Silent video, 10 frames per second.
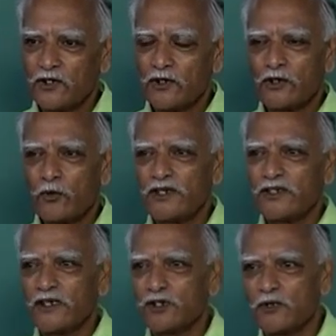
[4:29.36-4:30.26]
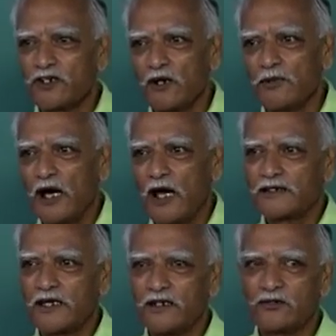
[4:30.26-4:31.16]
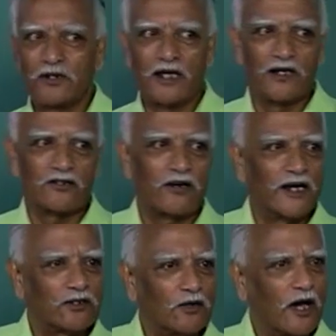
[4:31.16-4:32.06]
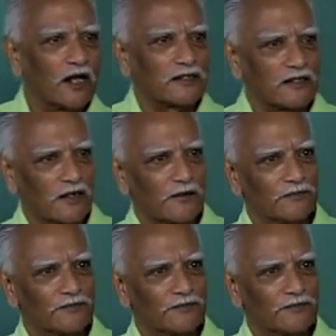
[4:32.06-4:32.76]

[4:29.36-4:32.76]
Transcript: So, the questions we shall be asking today and trying to answer